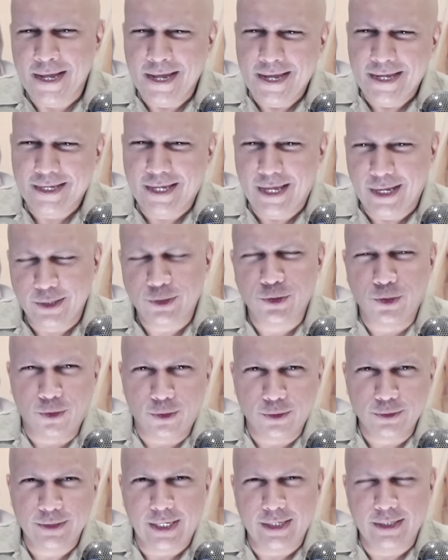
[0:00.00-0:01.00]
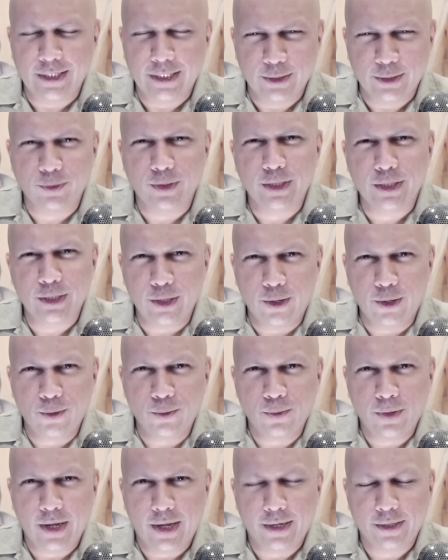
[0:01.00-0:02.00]
King Charles can literally
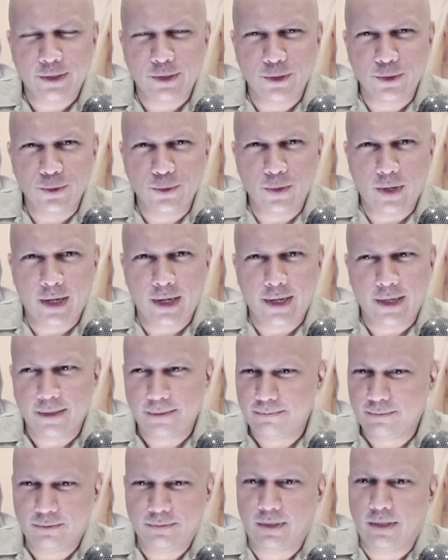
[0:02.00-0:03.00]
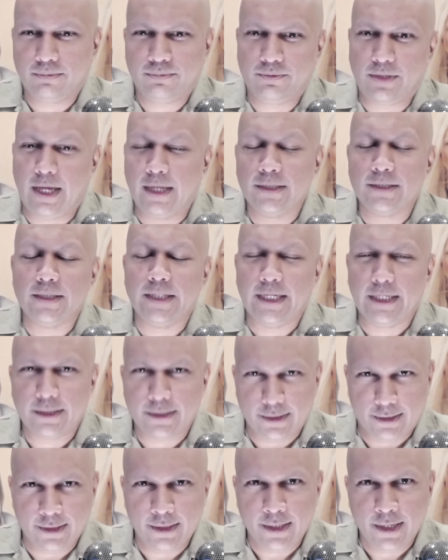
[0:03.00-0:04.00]
go to uh,
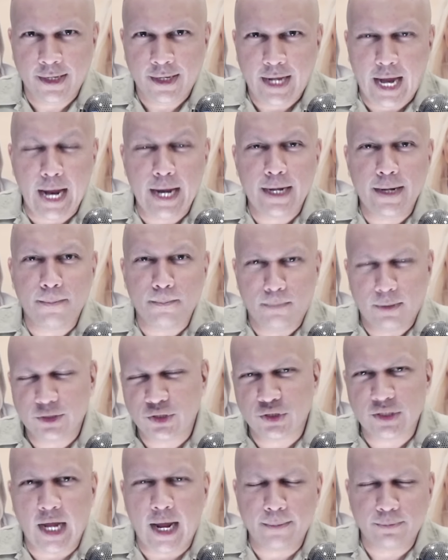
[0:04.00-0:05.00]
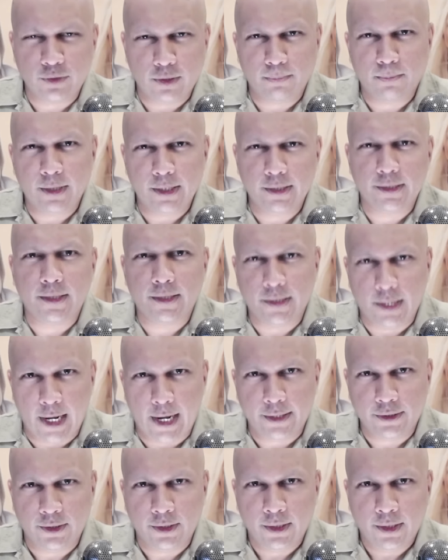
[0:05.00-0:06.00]
Islington and stab somebody to
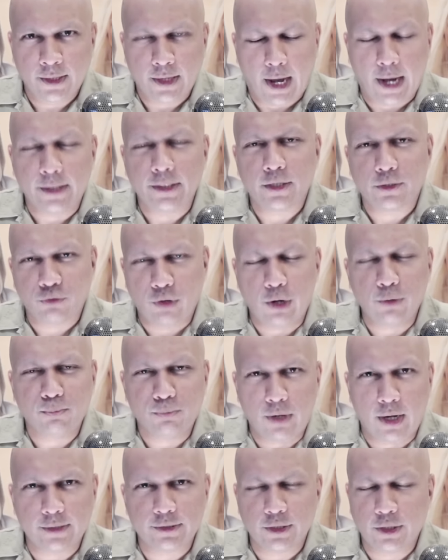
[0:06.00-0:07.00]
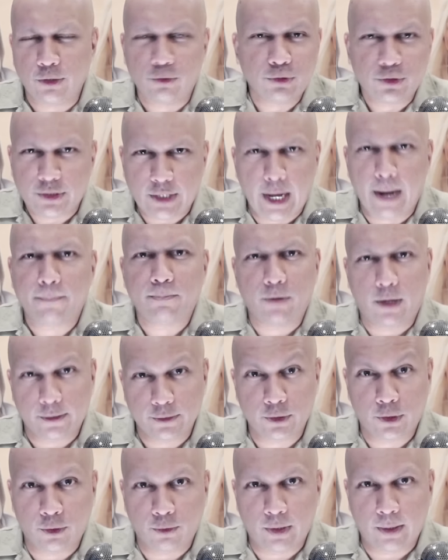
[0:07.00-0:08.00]
death, and the crown prosecutors can't
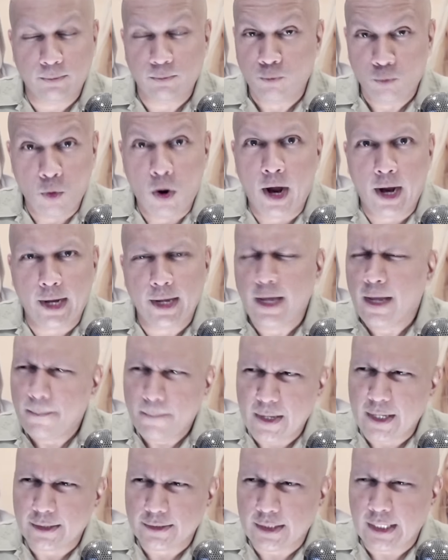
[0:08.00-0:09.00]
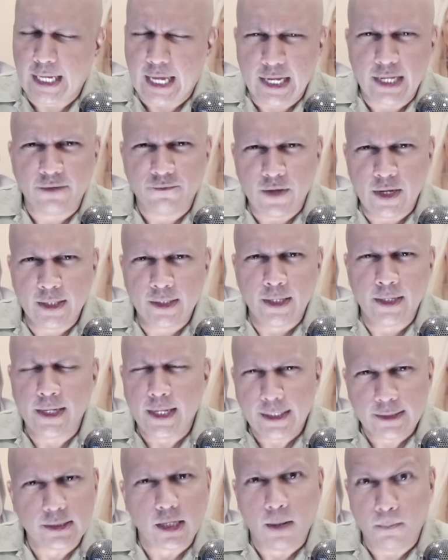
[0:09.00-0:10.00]
prosecute him. Why? Because the King of England
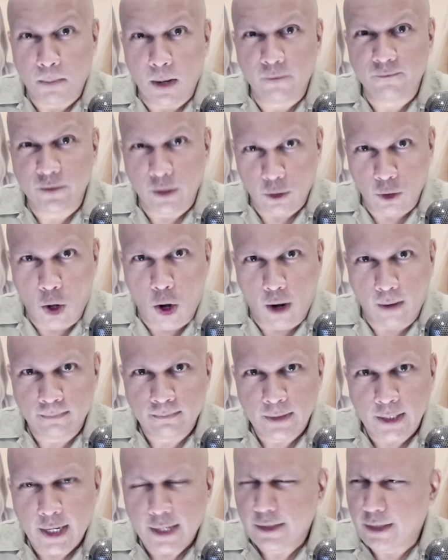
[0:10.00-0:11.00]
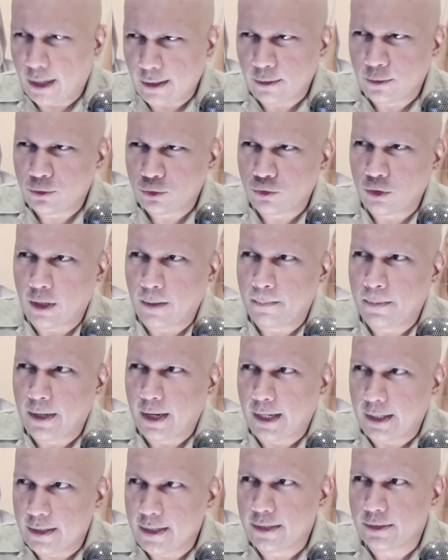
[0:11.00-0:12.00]
is above the law. Donald Trump,
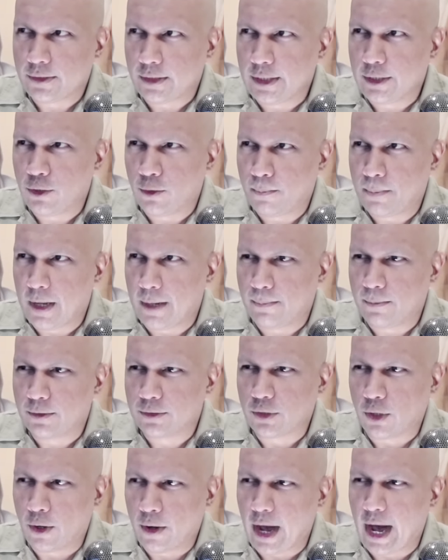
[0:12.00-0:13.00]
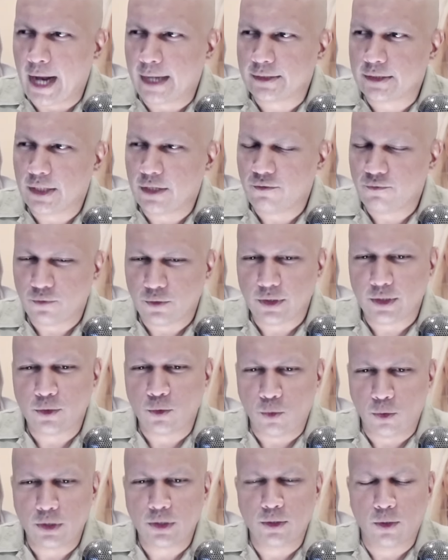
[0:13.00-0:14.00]
in his legal papers, are asking for the
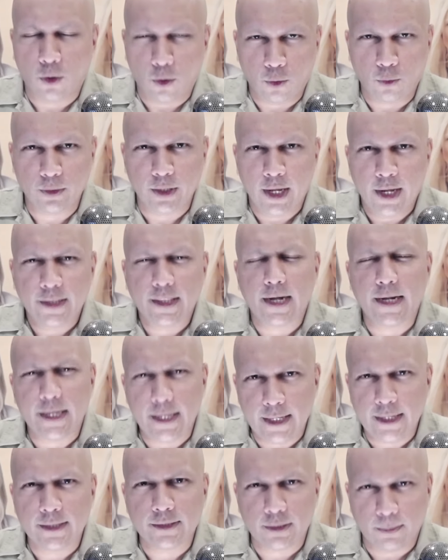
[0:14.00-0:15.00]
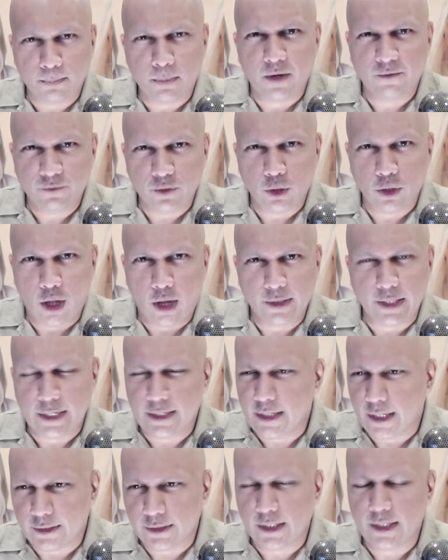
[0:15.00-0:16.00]
court to hold that he is above the law, that
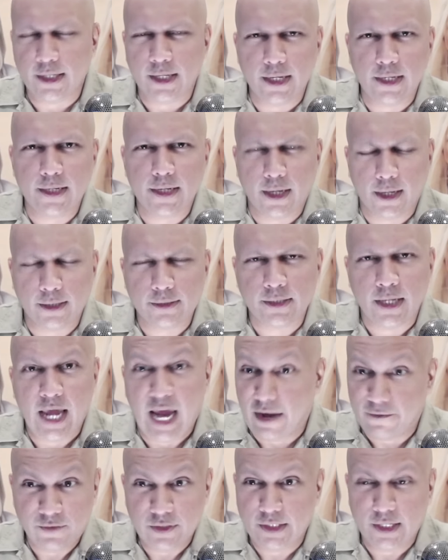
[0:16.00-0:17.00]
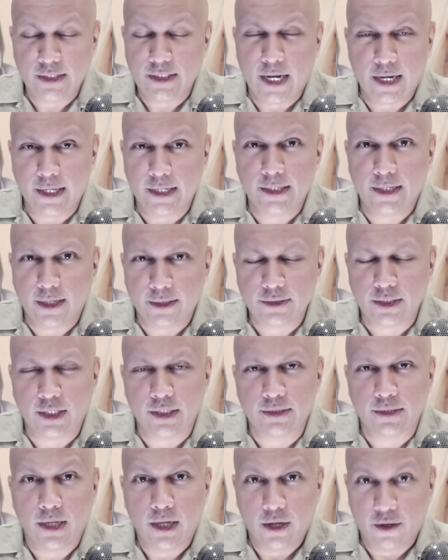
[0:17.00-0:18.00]
nothing he does, everything that he does
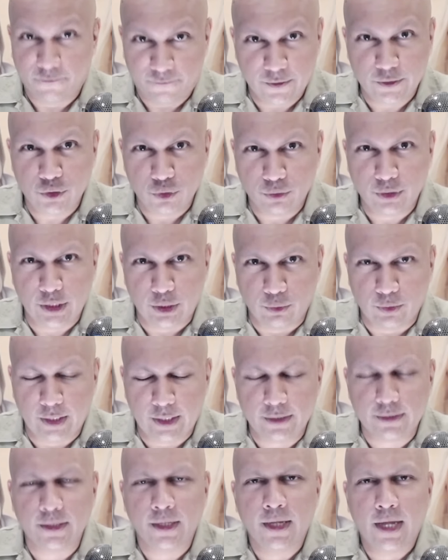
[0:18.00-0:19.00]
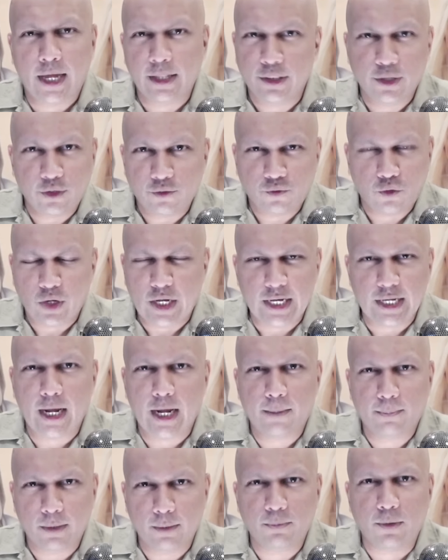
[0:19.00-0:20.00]
is official duties, and therefore he
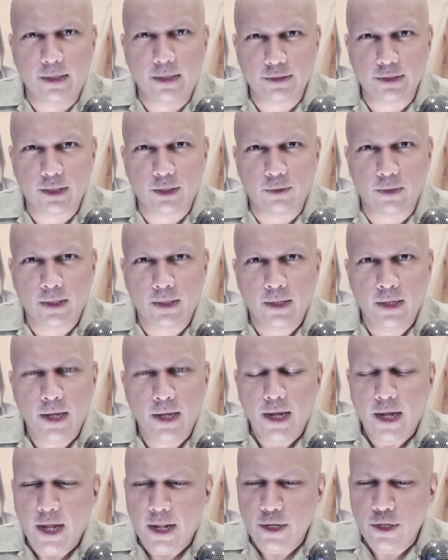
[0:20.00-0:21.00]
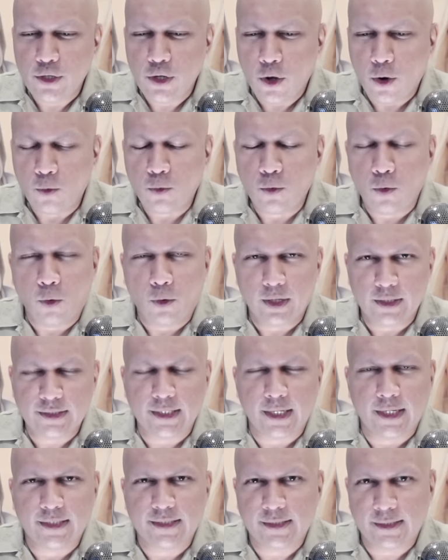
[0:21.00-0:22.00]
can't be prosecuted. No court is
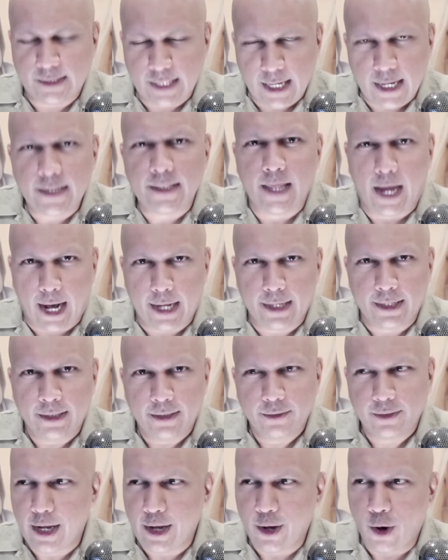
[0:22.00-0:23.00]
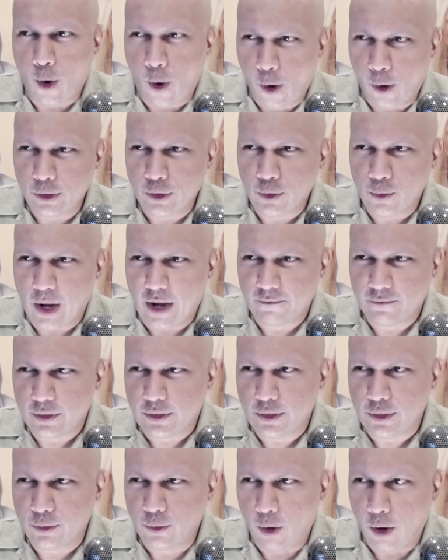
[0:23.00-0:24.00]
going to say that. Okay, all you have to
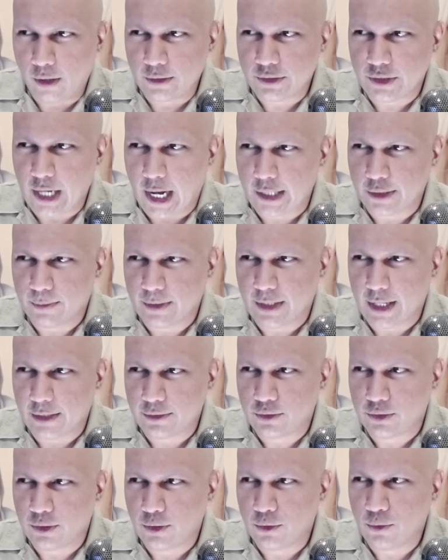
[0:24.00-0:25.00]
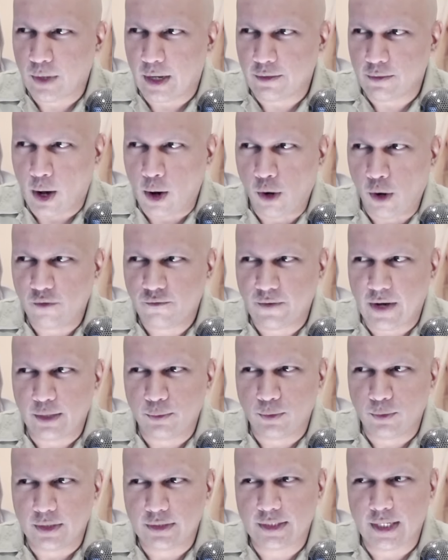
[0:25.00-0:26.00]
do, all Jack Smith has to do, and all Fannie
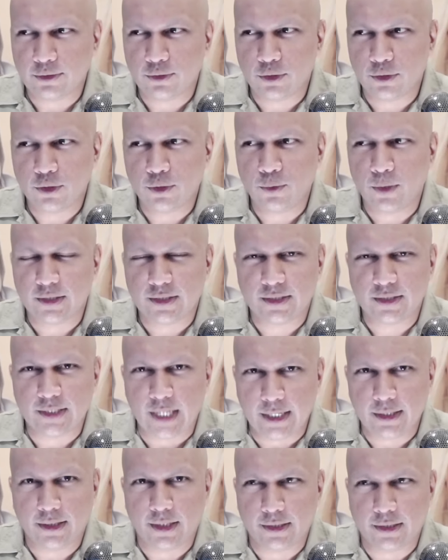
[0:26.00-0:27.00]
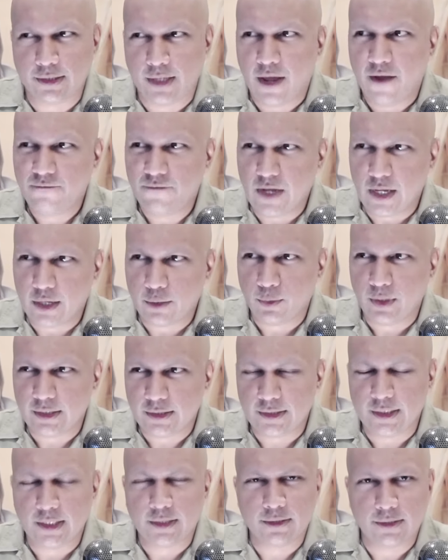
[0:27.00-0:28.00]
Willis has to do is cite this.
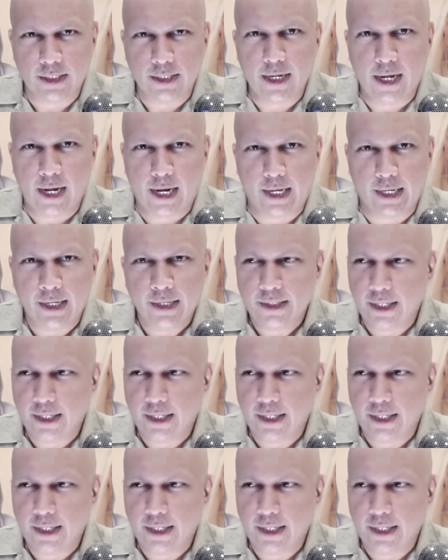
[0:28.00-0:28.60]
Federalist sixty-nine.